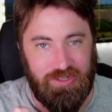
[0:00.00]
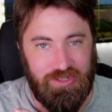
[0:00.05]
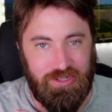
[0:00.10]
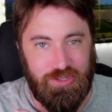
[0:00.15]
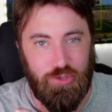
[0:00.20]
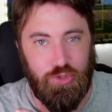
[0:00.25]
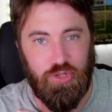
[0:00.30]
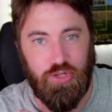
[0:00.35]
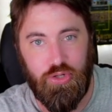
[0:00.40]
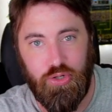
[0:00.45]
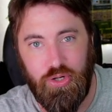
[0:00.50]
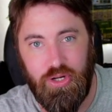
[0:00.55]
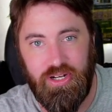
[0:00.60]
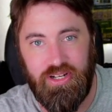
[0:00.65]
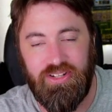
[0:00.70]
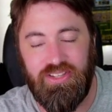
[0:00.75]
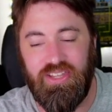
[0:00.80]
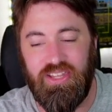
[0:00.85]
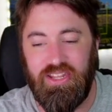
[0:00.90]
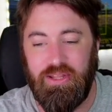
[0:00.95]
to the
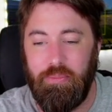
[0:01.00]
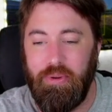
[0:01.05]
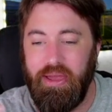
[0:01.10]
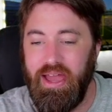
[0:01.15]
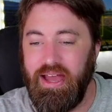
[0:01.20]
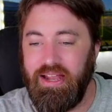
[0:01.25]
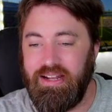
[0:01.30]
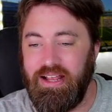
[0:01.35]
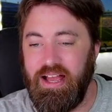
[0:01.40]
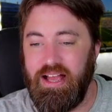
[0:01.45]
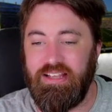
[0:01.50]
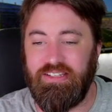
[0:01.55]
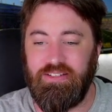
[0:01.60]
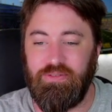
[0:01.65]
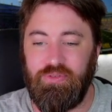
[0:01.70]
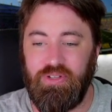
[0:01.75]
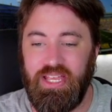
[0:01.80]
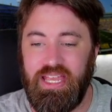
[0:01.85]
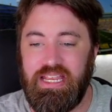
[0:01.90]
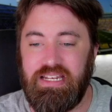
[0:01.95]
good than the bad as
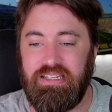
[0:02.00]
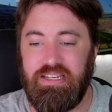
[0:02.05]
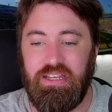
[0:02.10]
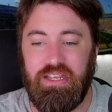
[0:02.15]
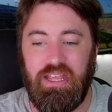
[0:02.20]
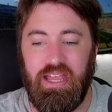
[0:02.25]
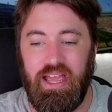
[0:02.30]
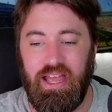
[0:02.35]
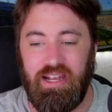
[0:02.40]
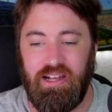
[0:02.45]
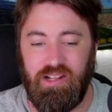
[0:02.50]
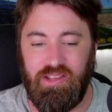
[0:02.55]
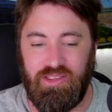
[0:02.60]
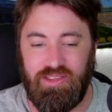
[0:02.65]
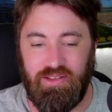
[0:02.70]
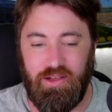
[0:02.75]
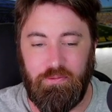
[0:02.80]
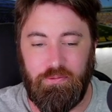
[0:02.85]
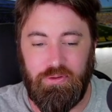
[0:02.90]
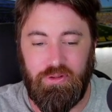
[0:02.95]
of late, and
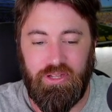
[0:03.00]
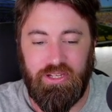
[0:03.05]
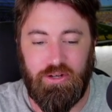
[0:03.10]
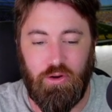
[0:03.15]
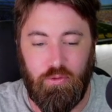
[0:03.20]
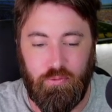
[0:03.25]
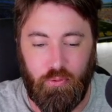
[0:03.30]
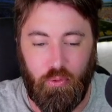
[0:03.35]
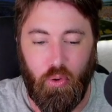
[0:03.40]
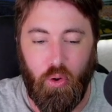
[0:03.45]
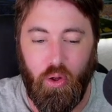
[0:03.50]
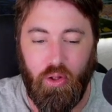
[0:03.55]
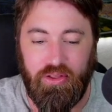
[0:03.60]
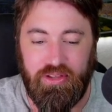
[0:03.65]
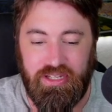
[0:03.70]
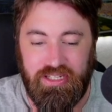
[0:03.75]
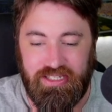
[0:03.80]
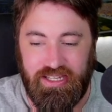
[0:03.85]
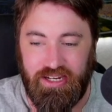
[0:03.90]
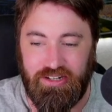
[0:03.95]
I feel like overall
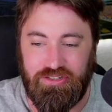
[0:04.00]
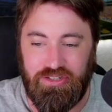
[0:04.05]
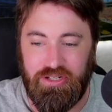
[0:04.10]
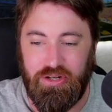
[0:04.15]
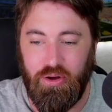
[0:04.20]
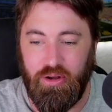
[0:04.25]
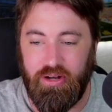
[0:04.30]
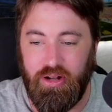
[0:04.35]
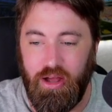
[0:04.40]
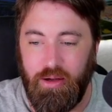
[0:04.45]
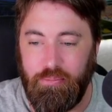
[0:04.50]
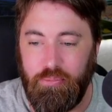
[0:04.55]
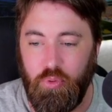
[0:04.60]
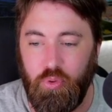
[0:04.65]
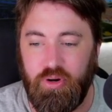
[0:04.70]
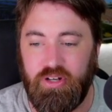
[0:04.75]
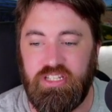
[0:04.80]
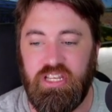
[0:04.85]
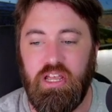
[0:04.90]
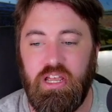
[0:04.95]
he's actually gone
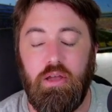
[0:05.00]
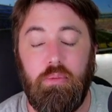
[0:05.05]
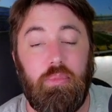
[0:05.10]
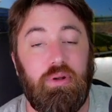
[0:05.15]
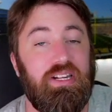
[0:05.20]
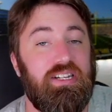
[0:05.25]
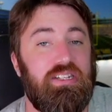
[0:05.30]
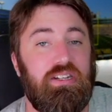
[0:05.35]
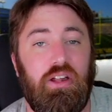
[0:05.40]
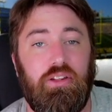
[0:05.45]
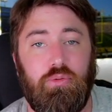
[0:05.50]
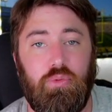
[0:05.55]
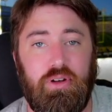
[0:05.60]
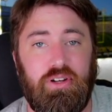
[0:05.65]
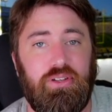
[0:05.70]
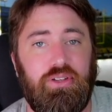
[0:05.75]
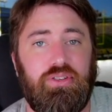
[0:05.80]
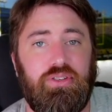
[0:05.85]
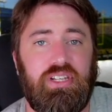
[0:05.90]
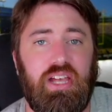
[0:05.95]
upwards, but he's another one
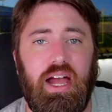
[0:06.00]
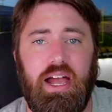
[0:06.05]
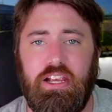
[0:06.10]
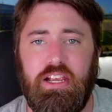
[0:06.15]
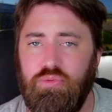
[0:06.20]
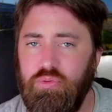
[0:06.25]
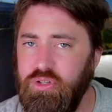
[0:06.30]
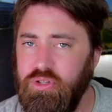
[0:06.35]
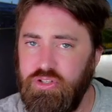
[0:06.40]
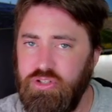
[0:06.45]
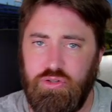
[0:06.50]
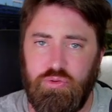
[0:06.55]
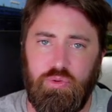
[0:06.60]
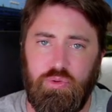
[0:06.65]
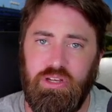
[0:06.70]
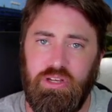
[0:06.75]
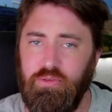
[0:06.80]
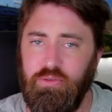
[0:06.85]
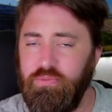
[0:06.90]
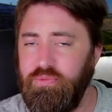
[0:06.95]
of those guys where you do
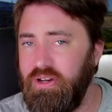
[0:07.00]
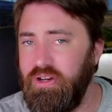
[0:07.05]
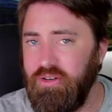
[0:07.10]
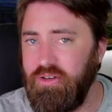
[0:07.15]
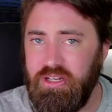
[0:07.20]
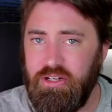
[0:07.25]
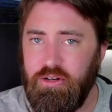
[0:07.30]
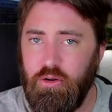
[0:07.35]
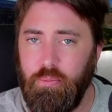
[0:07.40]
hear varying